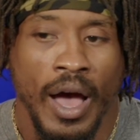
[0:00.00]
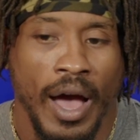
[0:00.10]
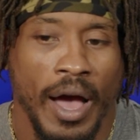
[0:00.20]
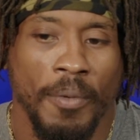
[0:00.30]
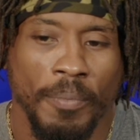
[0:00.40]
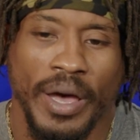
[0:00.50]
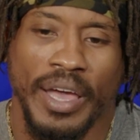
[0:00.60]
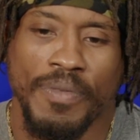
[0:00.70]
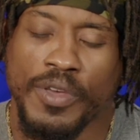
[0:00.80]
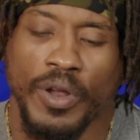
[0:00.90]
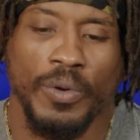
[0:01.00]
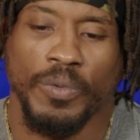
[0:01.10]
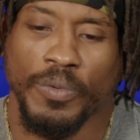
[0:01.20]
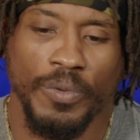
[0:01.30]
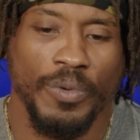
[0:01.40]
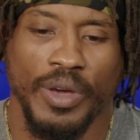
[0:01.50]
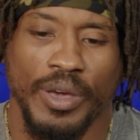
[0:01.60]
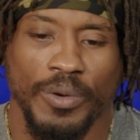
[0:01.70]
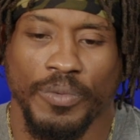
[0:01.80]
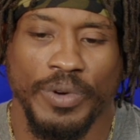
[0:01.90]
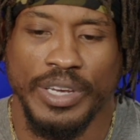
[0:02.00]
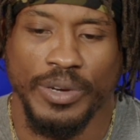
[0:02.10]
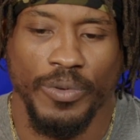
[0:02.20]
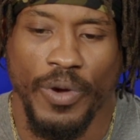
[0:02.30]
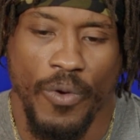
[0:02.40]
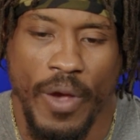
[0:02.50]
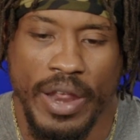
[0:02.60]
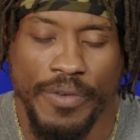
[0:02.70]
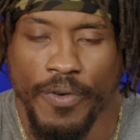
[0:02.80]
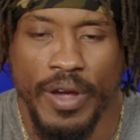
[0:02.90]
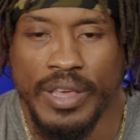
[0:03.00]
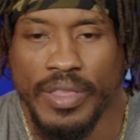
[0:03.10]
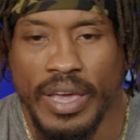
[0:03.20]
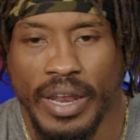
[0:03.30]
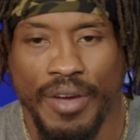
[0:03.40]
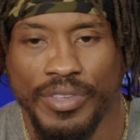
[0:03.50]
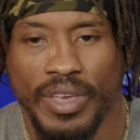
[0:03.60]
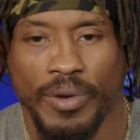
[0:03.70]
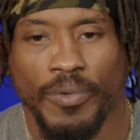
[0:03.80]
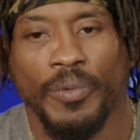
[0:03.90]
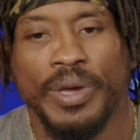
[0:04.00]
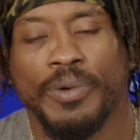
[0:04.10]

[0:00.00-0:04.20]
But you know, we're ready for anything and everything.